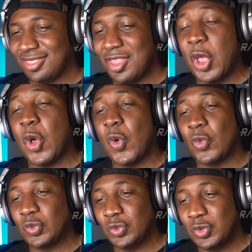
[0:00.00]
No.
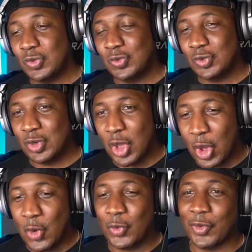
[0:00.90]

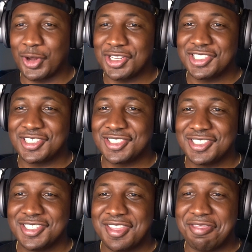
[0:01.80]
No, Chris.
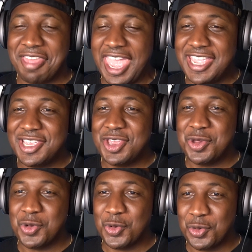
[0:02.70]
Thank
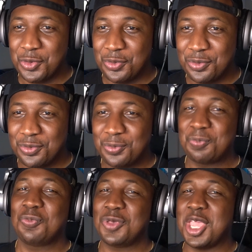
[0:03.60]
you.
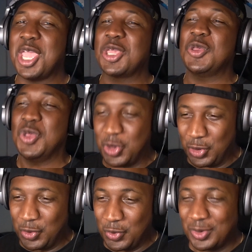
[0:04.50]
Thank you.